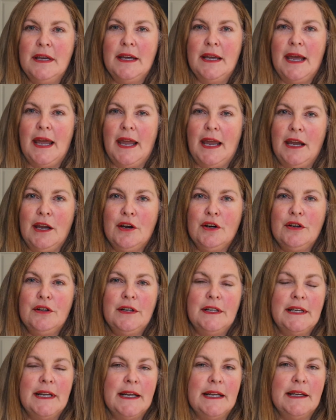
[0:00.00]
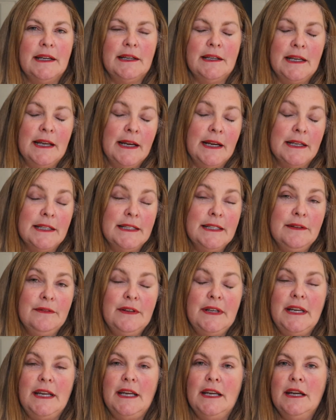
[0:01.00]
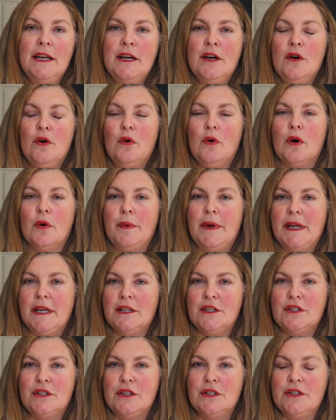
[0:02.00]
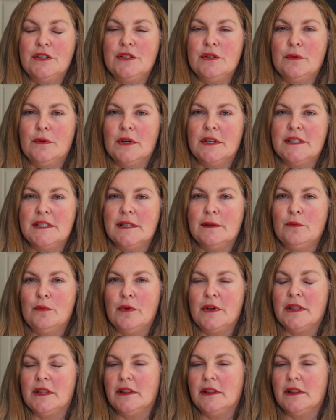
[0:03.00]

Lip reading: anger and negativity, or we can turn towards them with